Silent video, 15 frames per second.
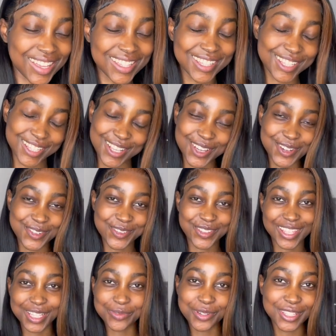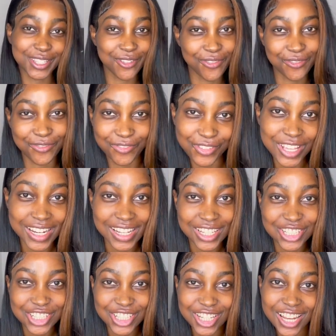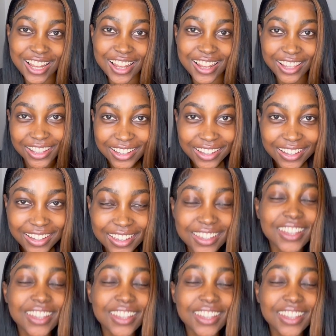So this was the finished look.